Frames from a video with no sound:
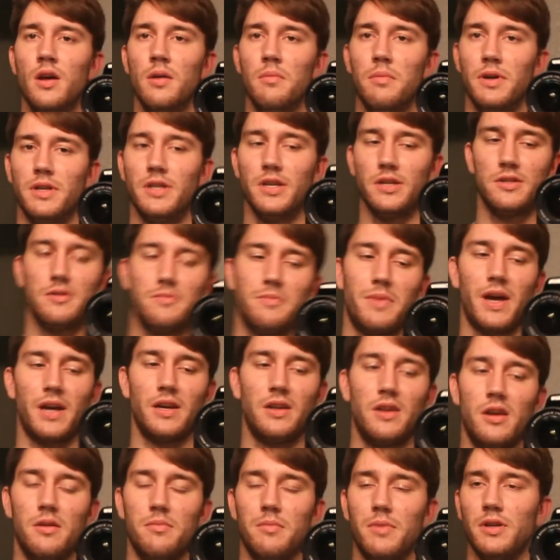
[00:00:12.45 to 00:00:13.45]
my chest and back
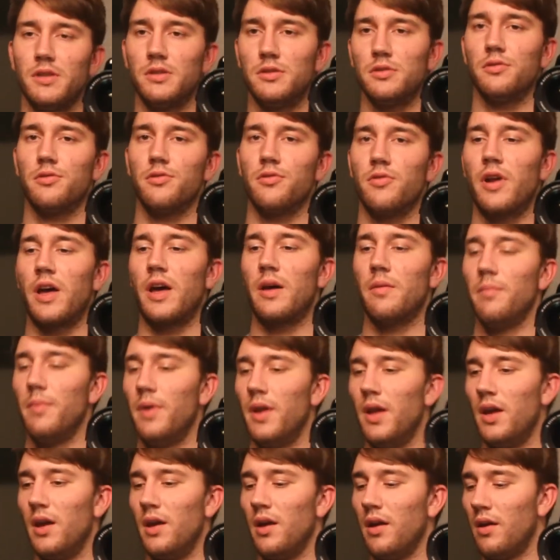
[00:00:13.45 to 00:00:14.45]
day and my shoulder and ab
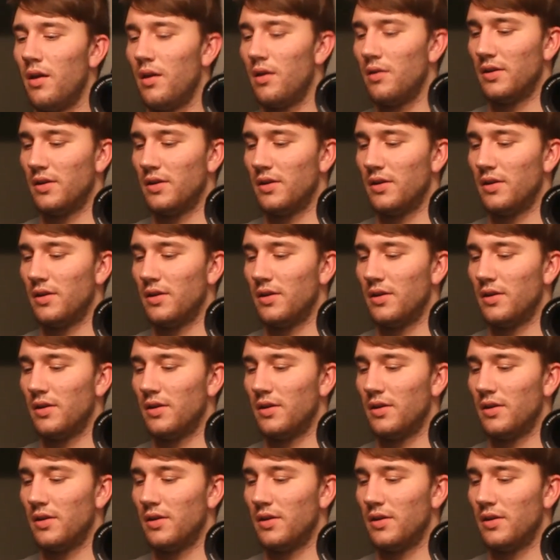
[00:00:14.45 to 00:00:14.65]
day,